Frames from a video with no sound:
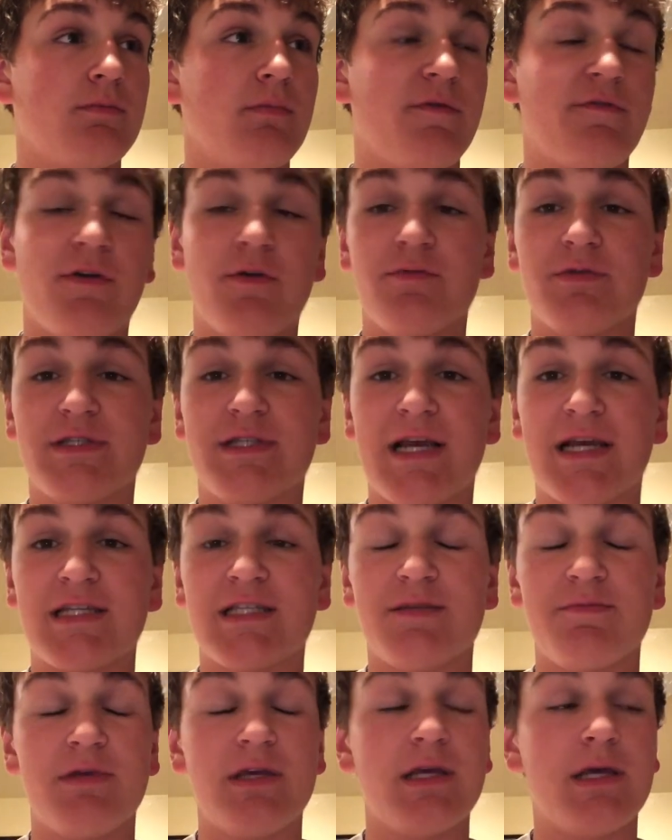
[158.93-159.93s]
my friend was
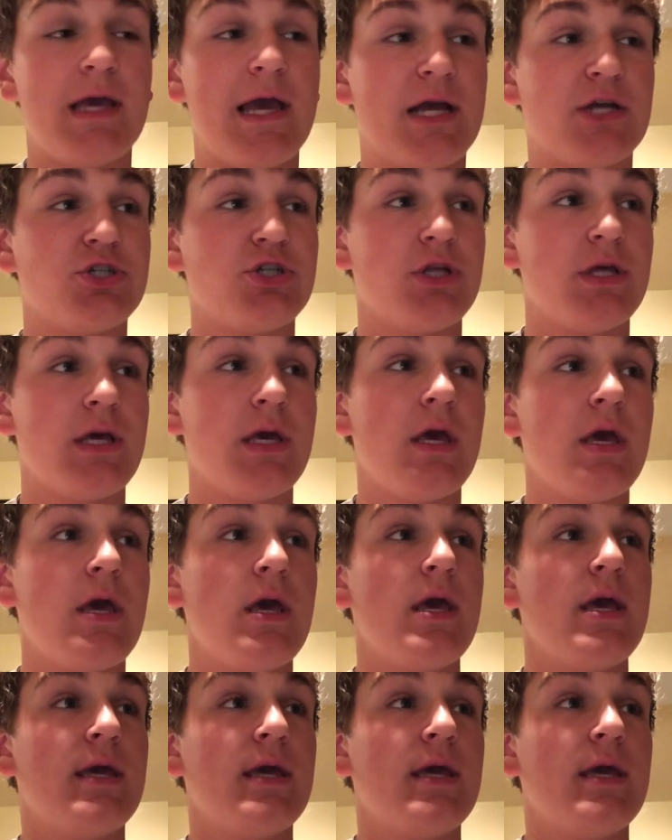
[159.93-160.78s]
texting me actually.